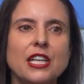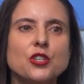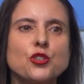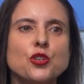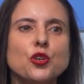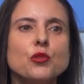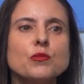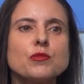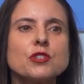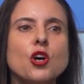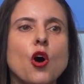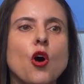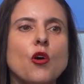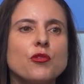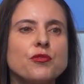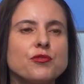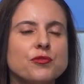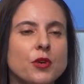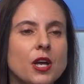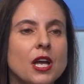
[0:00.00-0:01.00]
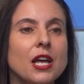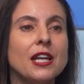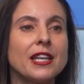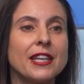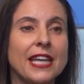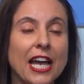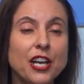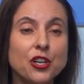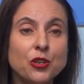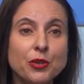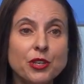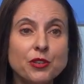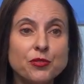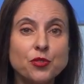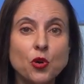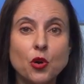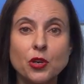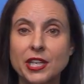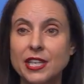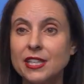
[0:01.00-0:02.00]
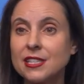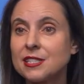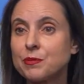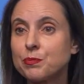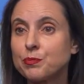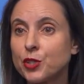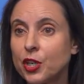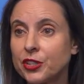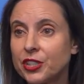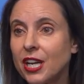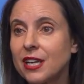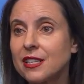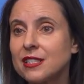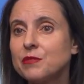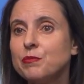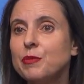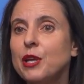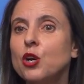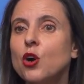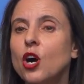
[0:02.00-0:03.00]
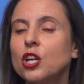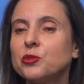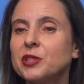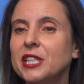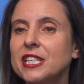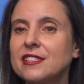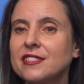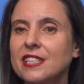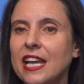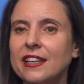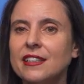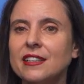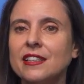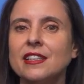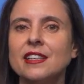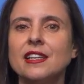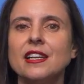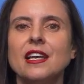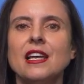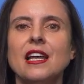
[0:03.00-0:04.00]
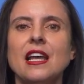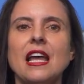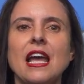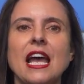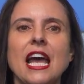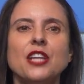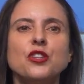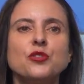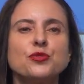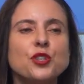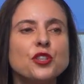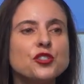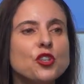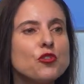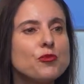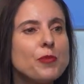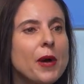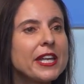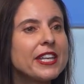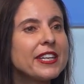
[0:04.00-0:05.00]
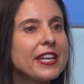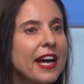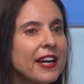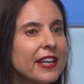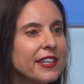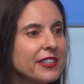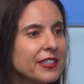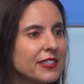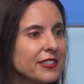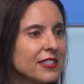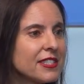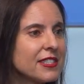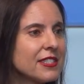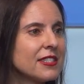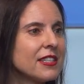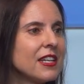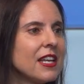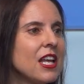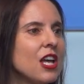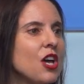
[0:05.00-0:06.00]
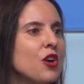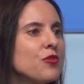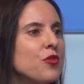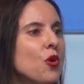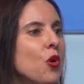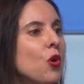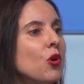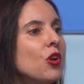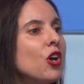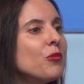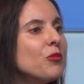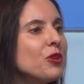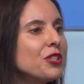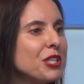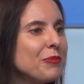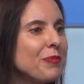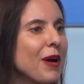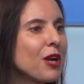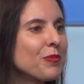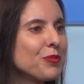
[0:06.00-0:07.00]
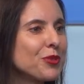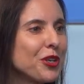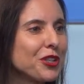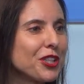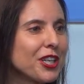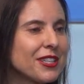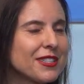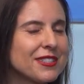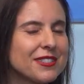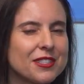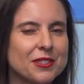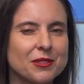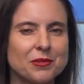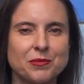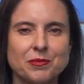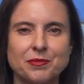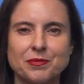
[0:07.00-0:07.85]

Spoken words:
in terms of calorie for kids' products below 110 and front-of-pack guidance for all our multi-pack products.